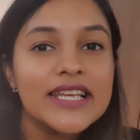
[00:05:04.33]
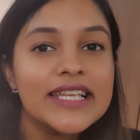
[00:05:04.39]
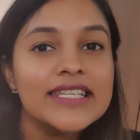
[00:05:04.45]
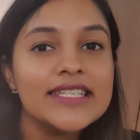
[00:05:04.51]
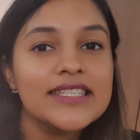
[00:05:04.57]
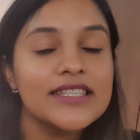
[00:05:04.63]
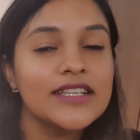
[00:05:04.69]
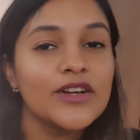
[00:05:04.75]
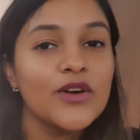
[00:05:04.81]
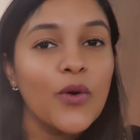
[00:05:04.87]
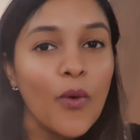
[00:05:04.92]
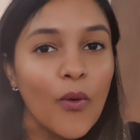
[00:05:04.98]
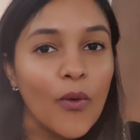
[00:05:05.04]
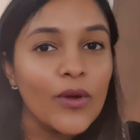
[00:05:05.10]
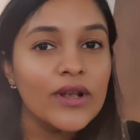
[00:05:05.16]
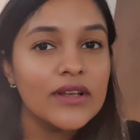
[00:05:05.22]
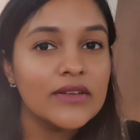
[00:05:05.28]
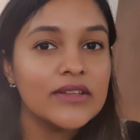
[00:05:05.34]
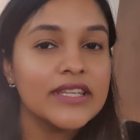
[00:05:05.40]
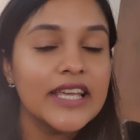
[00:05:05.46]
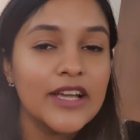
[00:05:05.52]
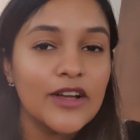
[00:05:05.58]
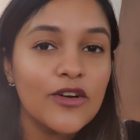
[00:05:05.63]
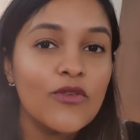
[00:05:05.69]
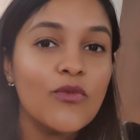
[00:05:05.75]
is the goal,
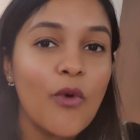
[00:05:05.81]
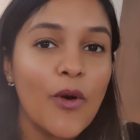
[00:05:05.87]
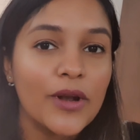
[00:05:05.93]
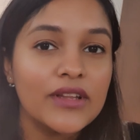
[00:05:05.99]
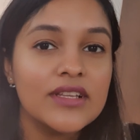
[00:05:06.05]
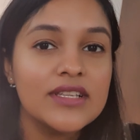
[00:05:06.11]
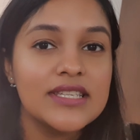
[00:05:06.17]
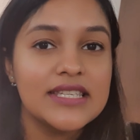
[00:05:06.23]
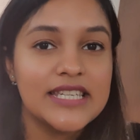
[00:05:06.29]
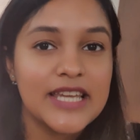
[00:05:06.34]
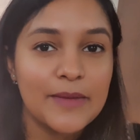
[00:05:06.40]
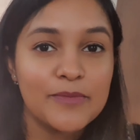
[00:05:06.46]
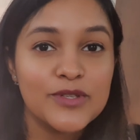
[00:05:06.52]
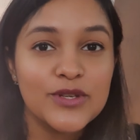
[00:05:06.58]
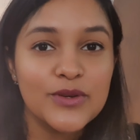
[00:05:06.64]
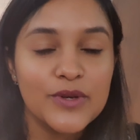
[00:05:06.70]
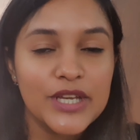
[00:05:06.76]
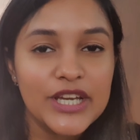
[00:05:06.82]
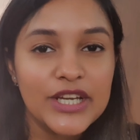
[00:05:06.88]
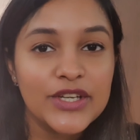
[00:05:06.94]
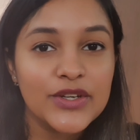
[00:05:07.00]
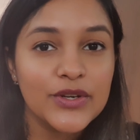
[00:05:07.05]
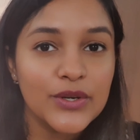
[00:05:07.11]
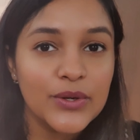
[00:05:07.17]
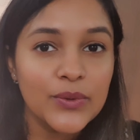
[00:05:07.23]
think of what are the steps you
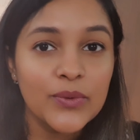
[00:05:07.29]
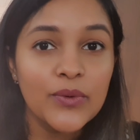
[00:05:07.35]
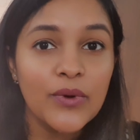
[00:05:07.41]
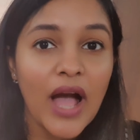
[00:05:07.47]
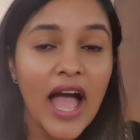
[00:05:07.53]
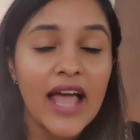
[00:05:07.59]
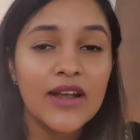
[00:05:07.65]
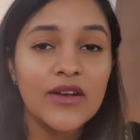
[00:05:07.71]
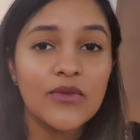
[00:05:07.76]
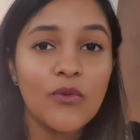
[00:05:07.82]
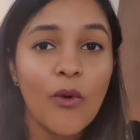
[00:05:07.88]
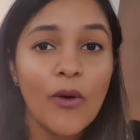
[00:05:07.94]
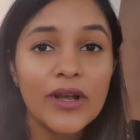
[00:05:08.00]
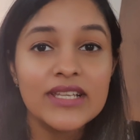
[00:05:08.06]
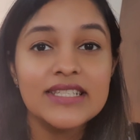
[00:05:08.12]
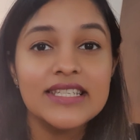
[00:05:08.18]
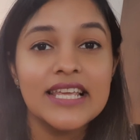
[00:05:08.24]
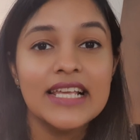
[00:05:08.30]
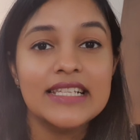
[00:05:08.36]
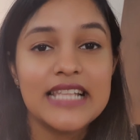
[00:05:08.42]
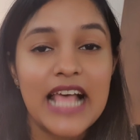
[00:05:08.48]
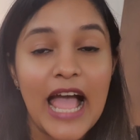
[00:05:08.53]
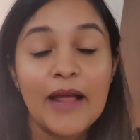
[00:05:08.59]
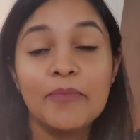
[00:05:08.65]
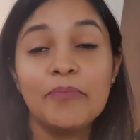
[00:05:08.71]
need to do, and what is the
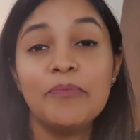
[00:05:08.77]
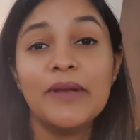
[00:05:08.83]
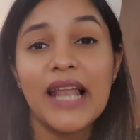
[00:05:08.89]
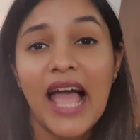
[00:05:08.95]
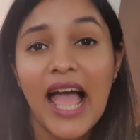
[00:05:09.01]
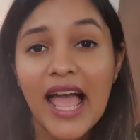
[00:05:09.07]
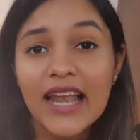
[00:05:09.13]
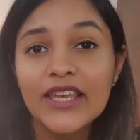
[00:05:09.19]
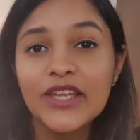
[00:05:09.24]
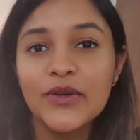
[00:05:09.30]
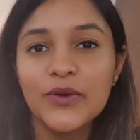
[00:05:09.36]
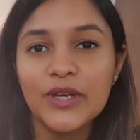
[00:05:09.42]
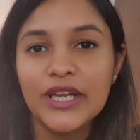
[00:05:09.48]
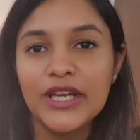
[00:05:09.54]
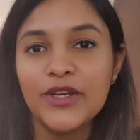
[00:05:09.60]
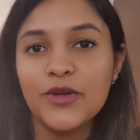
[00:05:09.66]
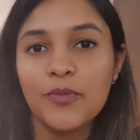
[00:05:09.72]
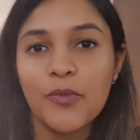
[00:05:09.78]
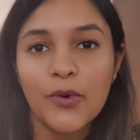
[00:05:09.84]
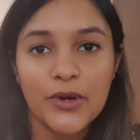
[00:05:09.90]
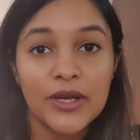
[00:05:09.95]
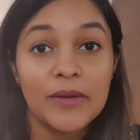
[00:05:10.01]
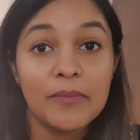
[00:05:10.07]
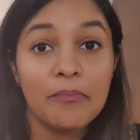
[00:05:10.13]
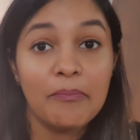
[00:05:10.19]
exact plan you need to
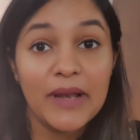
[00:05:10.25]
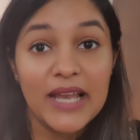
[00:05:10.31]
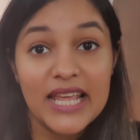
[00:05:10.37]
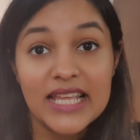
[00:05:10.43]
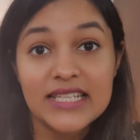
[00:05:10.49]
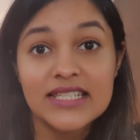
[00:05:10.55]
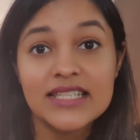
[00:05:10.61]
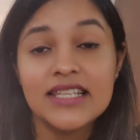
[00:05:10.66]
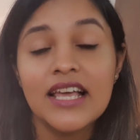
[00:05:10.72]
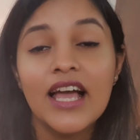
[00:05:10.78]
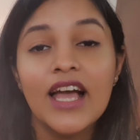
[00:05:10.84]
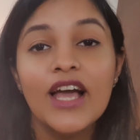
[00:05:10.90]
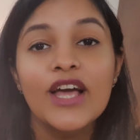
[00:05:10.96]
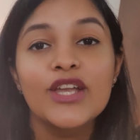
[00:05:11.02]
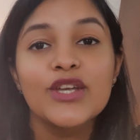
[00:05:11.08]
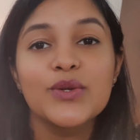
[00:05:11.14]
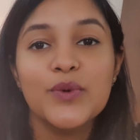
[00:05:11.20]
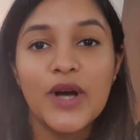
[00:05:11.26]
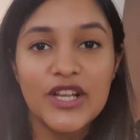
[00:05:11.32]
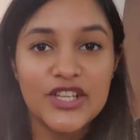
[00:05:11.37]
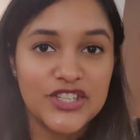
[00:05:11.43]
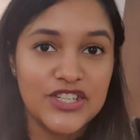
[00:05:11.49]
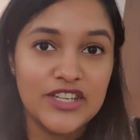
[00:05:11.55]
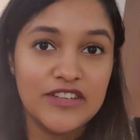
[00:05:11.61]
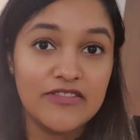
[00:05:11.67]
put in place to
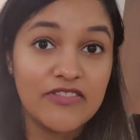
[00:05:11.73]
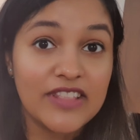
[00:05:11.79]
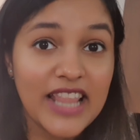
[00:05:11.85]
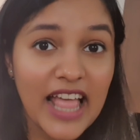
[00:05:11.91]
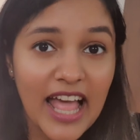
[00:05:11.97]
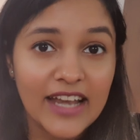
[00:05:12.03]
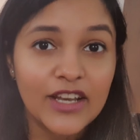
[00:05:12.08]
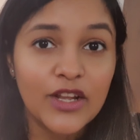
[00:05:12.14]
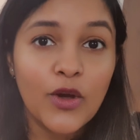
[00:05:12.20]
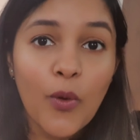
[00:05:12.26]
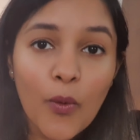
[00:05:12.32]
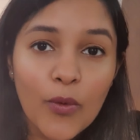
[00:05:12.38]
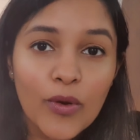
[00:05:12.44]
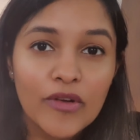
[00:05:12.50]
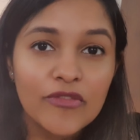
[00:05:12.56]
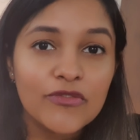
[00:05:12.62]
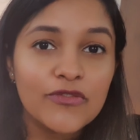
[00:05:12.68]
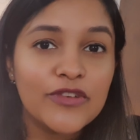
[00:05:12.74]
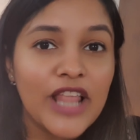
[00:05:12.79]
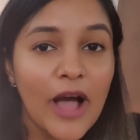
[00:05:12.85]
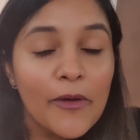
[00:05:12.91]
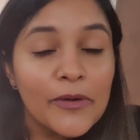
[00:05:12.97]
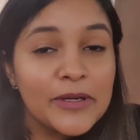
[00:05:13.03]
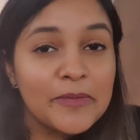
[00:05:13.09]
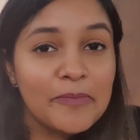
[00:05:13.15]
achieve that goal.
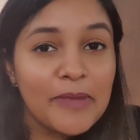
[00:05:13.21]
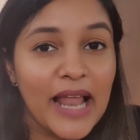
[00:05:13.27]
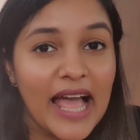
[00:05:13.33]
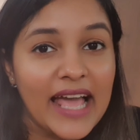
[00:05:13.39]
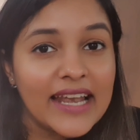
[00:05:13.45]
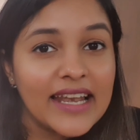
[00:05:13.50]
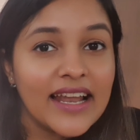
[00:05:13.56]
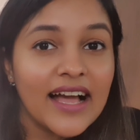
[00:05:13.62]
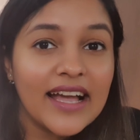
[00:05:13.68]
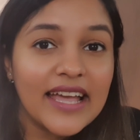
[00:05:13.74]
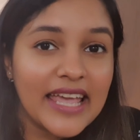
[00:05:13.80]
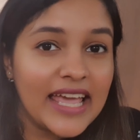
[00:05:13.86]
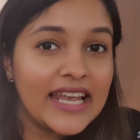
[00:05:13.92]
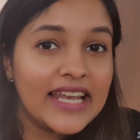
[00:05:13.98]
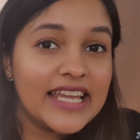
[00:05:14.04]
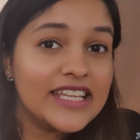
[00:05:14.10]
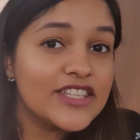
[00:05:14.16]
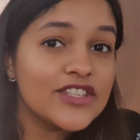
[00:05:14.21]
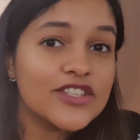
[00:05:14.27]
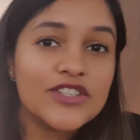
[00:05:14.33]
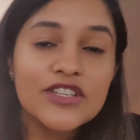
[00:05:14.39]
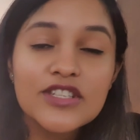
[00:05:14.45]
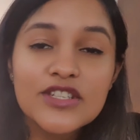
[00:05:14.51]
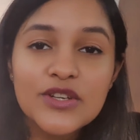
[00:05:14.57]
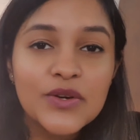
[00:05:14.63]
Without a plan, again, it's
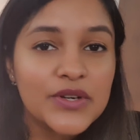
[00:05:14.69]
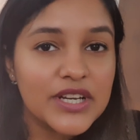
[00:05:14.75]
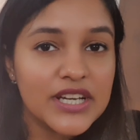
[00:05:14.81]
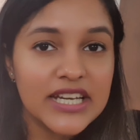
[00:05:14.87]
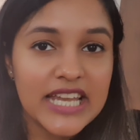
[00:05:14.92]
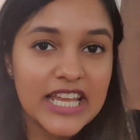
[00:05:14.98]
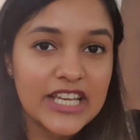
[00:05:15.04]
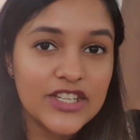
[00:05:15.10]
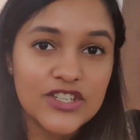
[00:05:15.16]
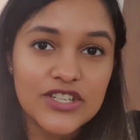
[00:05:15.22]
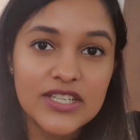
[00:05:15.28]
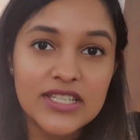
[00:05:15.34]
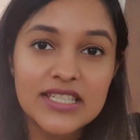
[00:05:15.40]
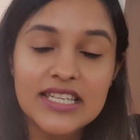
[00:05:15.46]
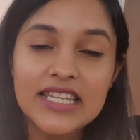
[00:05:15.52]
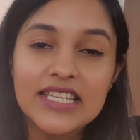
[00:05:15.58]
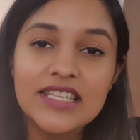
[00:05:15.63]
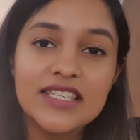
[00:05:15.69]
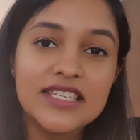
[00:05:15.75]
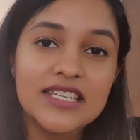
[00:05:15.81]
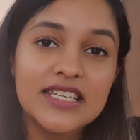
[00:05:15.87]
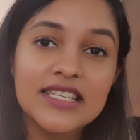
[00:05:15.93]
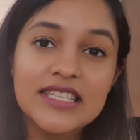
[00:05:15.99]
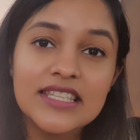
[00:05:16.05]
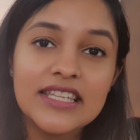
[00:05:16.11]
just good intentions, it's
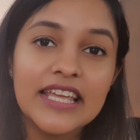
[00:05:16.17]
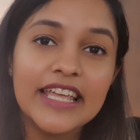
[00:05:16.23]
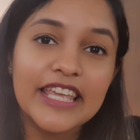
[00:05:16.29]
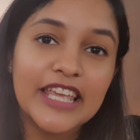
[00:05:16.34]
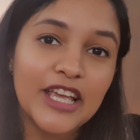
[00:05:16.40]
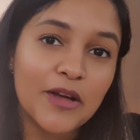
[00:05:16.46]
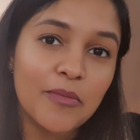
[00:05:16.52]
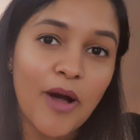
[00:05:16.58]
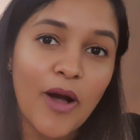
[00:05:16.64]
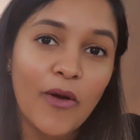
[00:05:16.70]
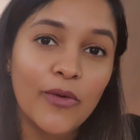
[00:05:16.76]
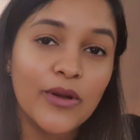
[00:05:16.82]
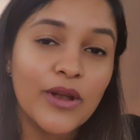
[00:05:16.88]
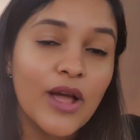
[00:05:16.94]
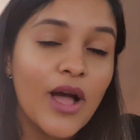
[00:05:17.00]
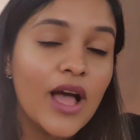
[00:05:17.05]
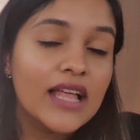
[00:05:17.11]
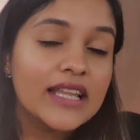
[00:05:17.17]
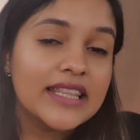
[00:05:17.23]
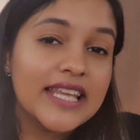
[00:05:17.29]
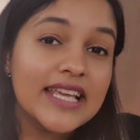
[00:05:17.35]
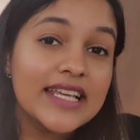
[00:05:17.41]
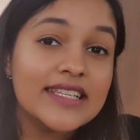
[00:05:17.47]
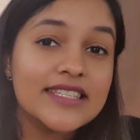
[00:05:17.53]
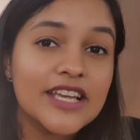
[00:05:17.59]
just thinking about
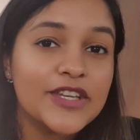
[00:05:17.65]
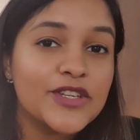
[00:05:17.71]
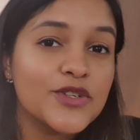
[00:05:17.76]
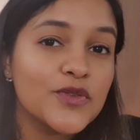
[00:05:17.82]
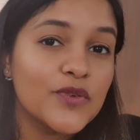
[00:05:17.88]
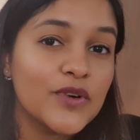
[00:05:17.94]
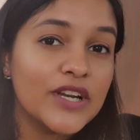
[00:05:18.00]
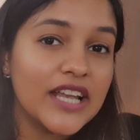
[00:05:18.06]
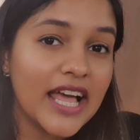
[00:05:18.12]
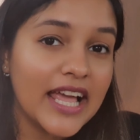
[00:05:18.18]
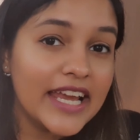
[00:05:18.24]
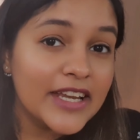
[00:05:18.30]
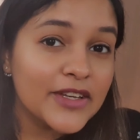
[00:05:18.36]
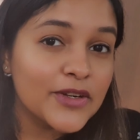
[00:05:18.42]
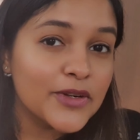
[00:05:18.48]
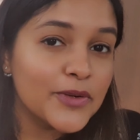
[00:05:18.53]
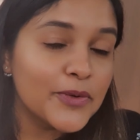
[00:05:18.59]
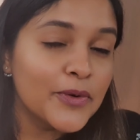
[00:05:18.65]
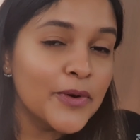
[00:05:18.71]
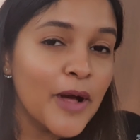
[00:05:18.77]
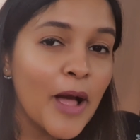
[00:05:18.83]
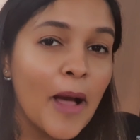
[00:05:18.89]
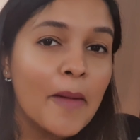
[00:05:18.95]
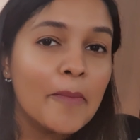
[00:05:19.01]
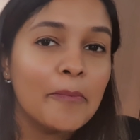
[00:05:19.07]
things that you would like to
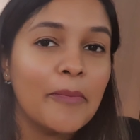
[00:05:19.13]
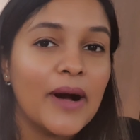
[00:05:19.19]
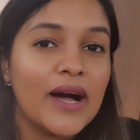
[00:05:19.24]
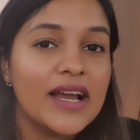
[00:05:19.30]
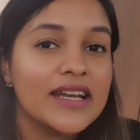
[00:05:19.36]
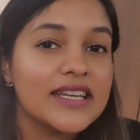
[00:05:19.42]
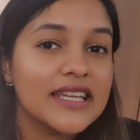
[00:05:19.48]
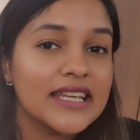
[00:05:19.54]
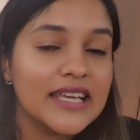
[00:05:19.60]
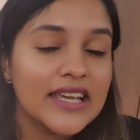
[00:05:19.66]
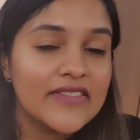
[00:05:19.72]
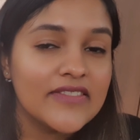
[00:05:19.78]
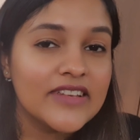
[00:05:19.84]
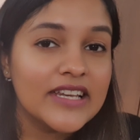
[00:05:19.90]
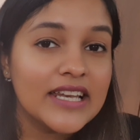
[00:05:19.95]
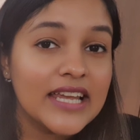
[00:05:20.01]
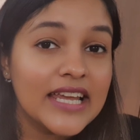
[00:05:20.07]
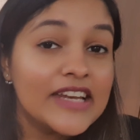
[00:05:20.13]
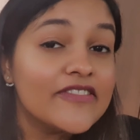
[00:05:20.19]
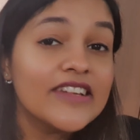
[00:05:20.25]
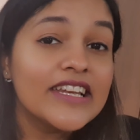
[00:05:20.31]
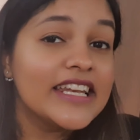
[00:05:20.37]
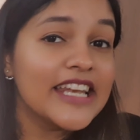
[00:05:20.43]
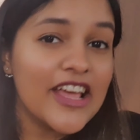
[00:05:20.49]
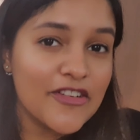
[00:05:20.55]
do, but it
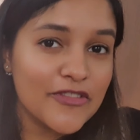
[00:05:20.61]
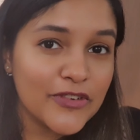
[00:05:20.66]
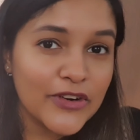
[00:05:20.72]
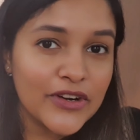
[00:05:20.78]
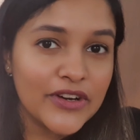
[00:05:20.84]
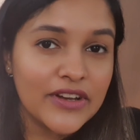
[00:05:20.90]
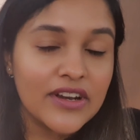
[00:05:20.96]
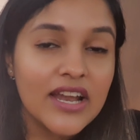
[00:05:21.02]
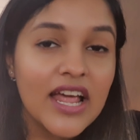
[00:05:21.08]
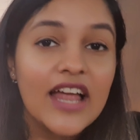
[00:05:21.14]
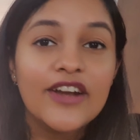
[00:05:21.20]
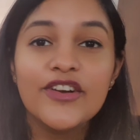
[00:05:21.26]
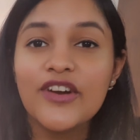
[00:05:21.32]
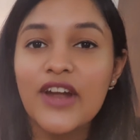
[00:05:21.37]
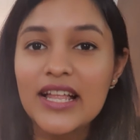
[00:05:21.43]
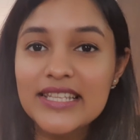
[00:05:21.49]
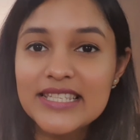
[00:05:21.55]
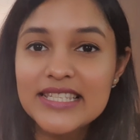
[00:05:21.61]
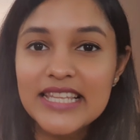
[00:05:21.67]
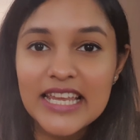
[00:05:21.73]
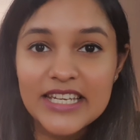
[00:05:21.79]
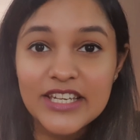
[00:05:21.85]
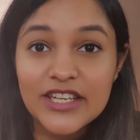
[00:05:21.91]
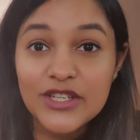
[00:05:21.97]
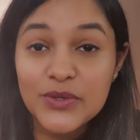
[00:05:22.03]
will never
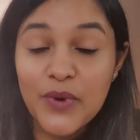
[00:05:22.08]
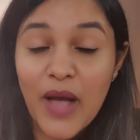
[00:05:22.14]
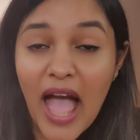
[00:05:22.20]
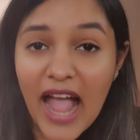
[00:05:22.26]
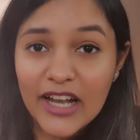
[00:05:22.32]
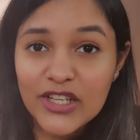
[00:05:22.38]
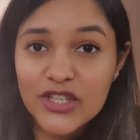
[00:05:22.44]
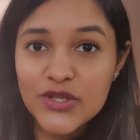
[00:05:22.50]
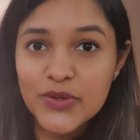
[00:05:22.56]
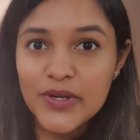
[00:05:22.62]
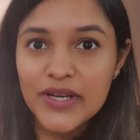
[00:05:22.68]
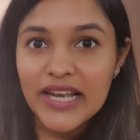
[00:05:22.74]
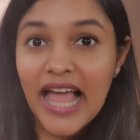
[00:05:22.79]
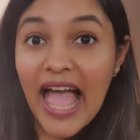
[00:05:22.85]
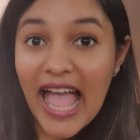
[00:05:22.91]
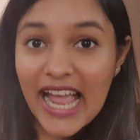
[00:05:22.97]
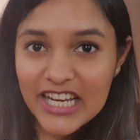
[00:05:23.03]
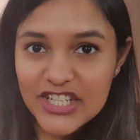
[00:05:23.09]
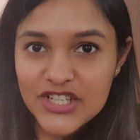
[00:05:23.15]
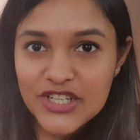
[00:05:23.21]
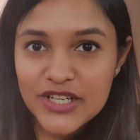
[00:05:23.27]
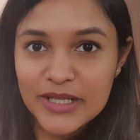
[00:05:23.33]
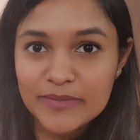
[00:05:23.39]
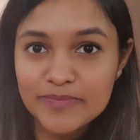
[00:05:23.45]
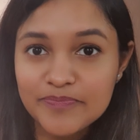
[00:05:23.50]
translate into actual
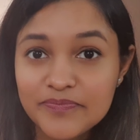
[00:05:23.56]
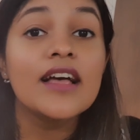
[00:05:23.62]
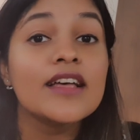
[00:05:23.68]
action.